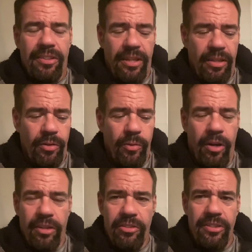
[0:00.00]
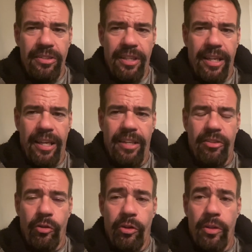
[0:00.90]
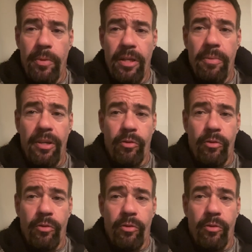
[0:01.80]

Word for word: thanks for watching and sorry to be a bit